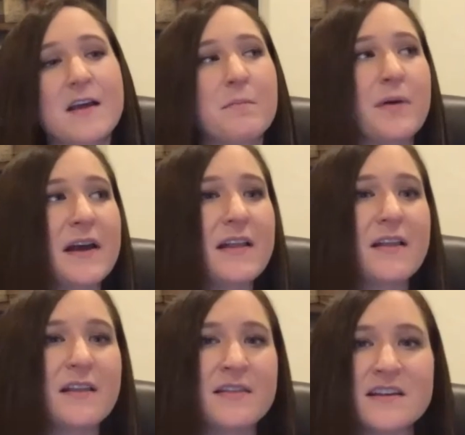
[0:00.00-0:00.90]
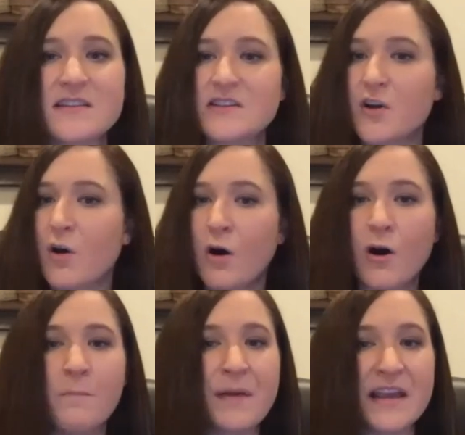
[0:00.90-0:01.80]
but this is
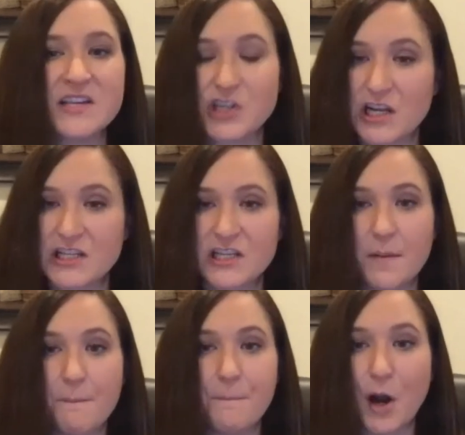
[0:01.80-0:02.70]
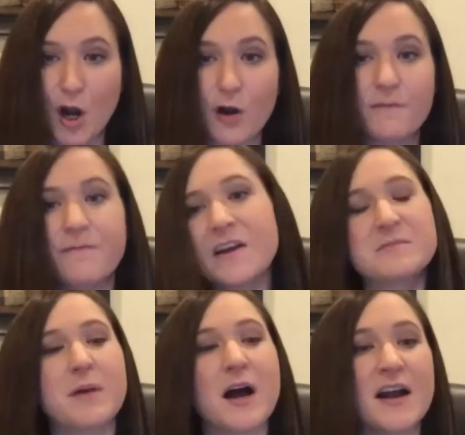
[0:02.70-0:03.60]
all based on some
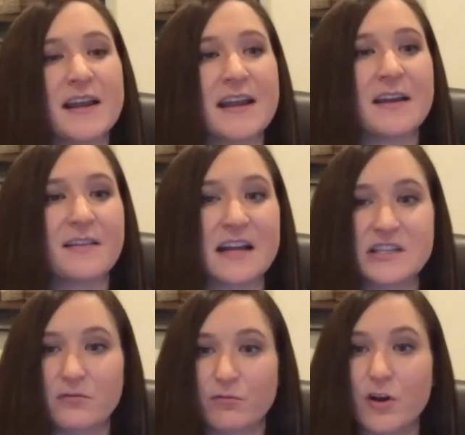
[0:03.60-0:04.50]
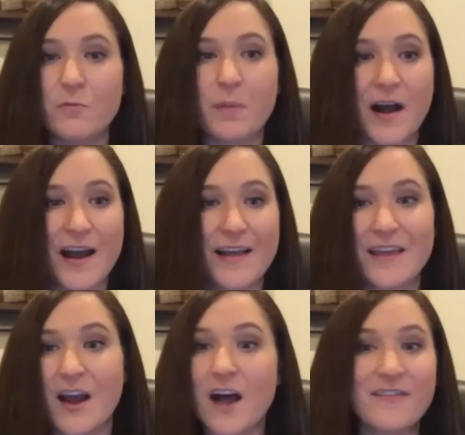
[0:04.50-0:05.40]
perfect body that's a robot
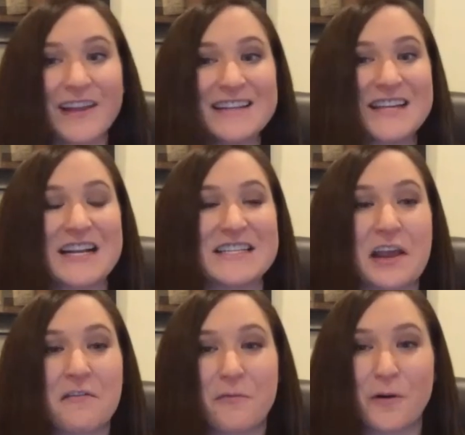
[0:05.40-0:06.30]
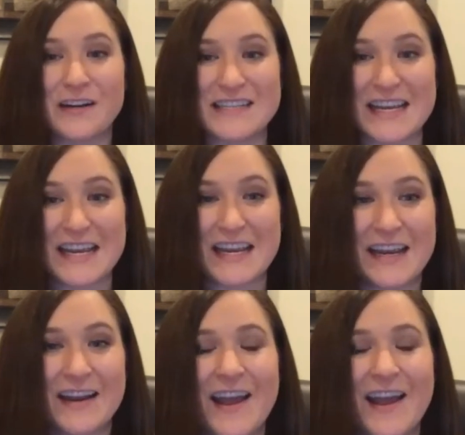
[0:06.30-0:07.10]
that ovulates on day 14